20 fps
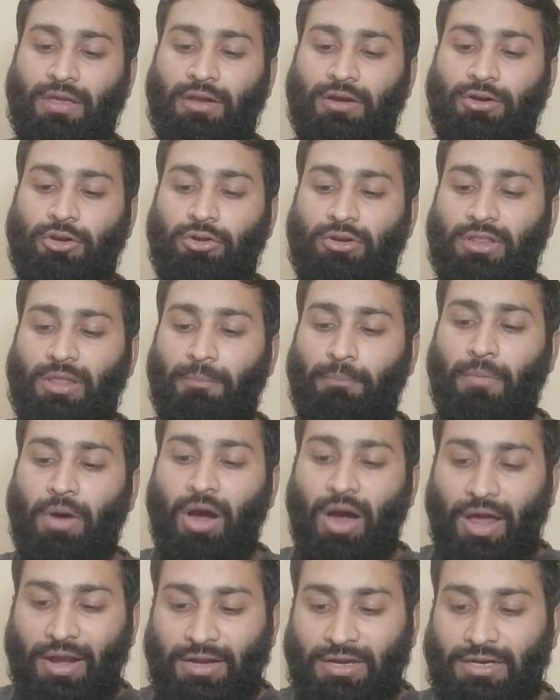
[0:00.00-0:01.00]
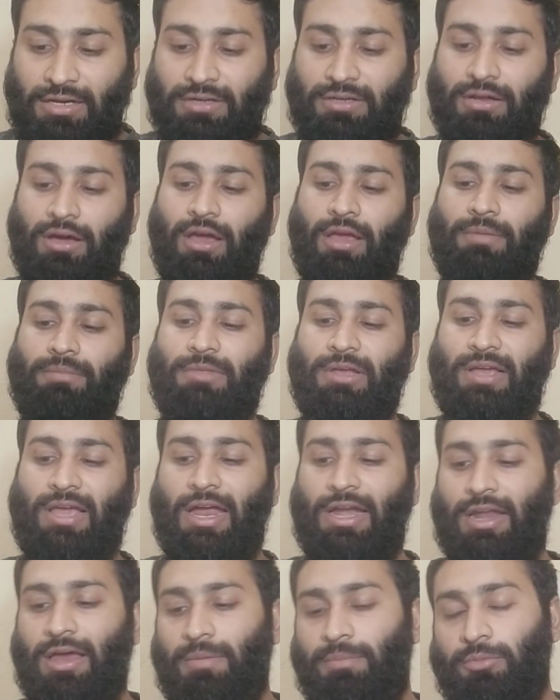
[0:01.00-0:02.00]
during the morning time, the
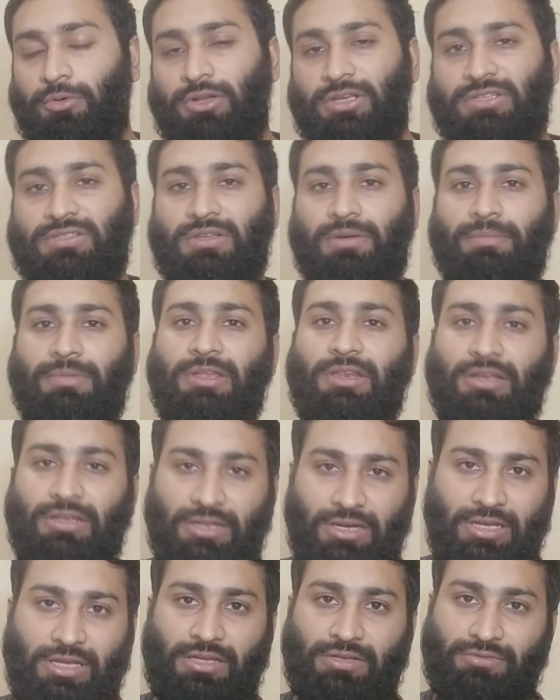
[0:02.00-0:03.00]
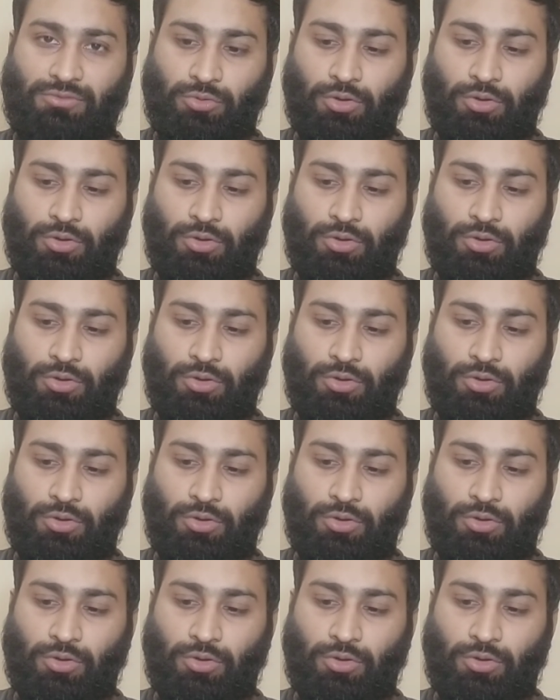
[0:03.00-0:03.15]
catabolism increase.